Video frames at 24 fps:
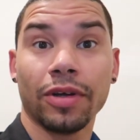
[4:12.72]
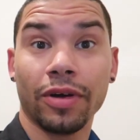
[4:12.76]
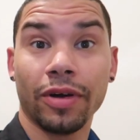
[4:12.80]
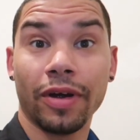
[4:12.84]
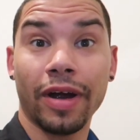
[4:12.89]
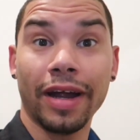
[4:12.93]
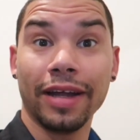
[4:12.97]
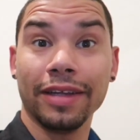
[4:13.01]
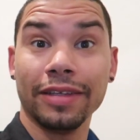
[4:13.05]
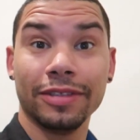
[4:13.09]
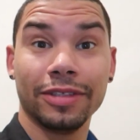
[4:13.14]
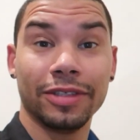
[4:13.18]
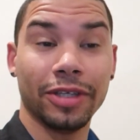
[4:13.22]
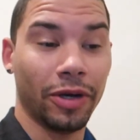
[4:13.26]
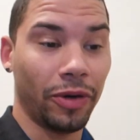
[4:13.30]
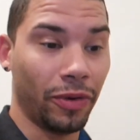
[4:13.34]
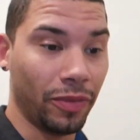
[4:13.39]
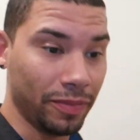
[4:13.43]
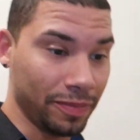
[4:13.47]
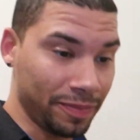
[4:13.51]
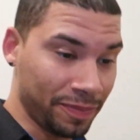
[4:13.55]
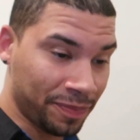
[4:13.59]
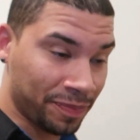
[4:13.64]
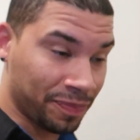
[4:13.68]
All right,
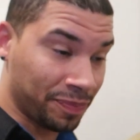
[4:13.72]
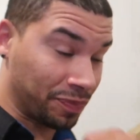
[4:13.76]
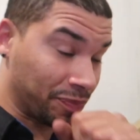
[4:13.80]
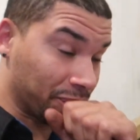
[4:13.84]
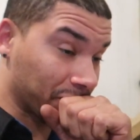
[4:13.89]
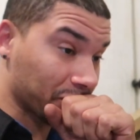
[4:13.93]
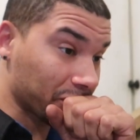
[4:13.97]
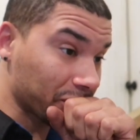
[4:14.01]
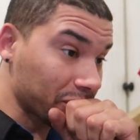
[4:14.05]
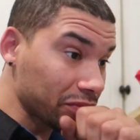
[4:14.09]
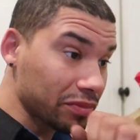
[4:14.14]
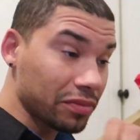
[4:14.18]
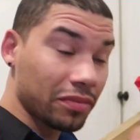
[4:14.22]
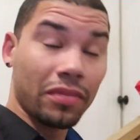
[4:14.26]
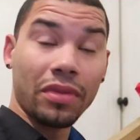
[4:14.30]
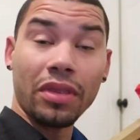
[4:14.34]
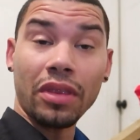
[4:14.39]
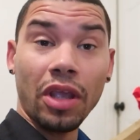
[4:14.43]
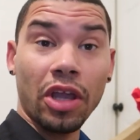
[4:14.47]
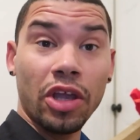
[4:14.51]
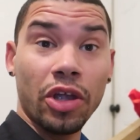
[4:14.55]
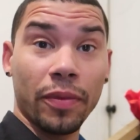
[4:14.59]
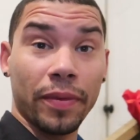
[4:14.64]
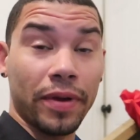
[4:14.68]
so
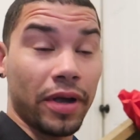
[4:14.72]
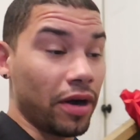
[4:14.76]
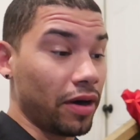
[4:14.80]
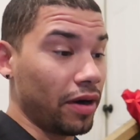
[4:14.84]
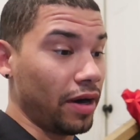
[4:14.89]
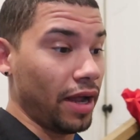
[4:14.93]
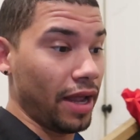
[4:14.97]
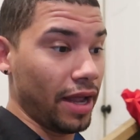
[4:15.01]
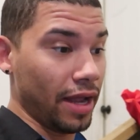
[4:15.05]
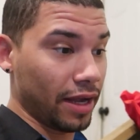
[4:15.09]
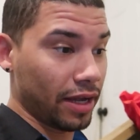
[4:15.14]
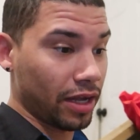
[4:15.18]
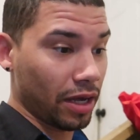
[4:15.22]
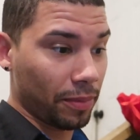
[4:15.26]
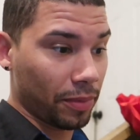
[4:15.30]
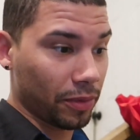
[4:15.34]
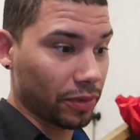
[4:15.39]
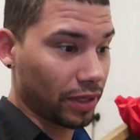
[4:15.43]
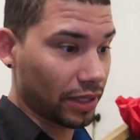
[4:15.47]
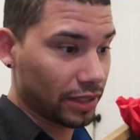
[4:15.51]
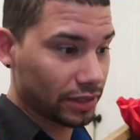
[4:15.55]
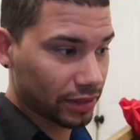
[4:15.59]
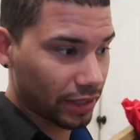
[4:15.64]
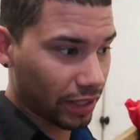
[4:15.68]
here we are a
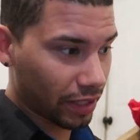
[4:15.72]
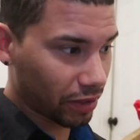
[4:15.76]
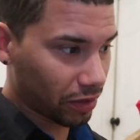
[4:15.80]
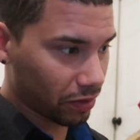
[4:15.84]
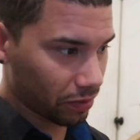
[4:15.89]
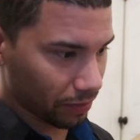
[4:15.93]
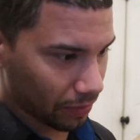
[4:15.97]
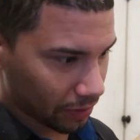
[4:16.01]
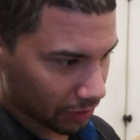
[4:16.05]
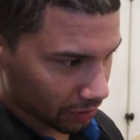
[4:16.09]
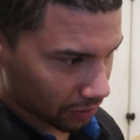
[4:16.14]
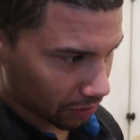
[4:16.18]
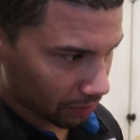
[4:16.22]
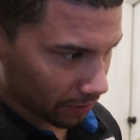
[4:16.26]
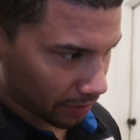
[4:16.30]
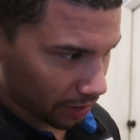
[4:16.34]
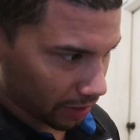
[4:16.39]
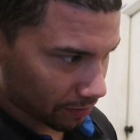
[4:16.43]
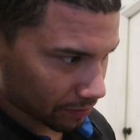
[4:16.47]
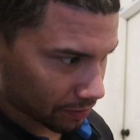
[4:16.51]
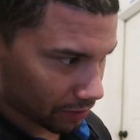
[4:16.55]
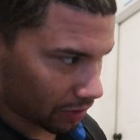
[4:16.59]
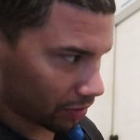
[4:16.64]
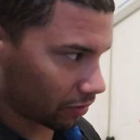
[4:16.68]
couple days later. Make sure my
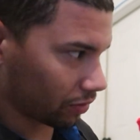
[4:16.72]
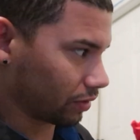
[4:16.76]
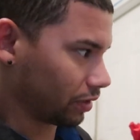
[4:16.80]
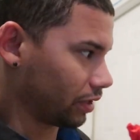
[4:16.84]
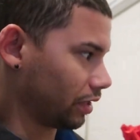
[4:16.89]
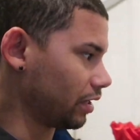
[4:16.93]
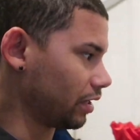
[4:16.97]
name's not on